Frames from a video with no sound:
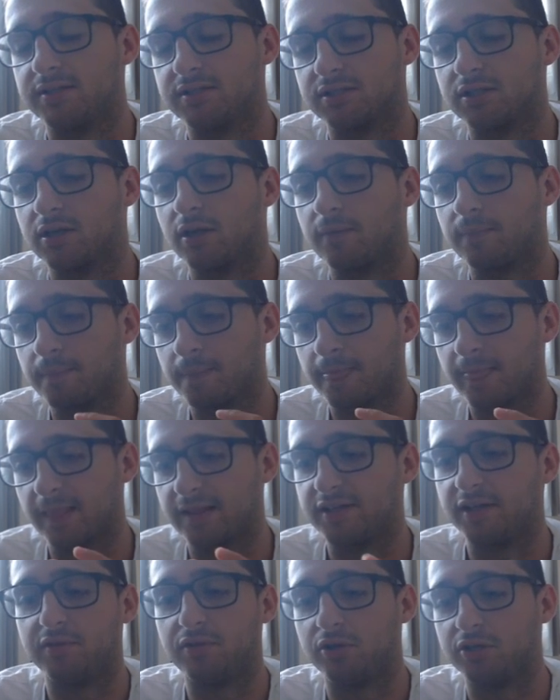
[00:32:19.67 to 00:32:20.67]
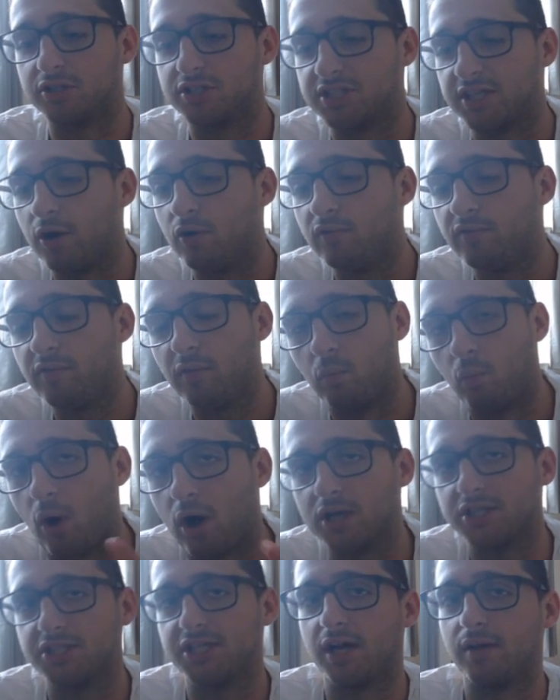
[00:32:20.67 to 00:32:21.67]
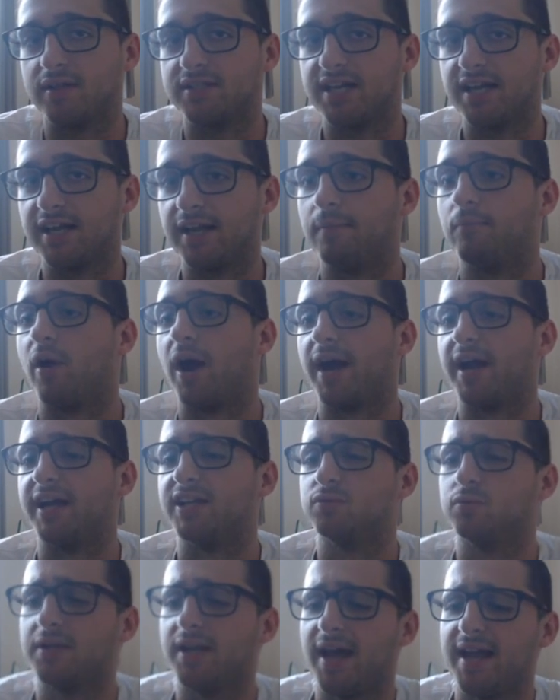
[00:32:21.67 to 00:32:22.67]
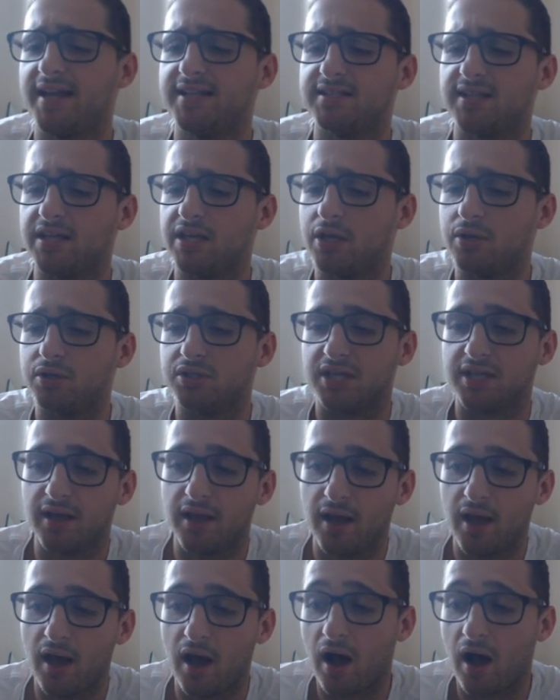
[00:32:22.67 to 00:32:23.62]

So in terms of yourself, watch how they're taking brackets. What nades are they using?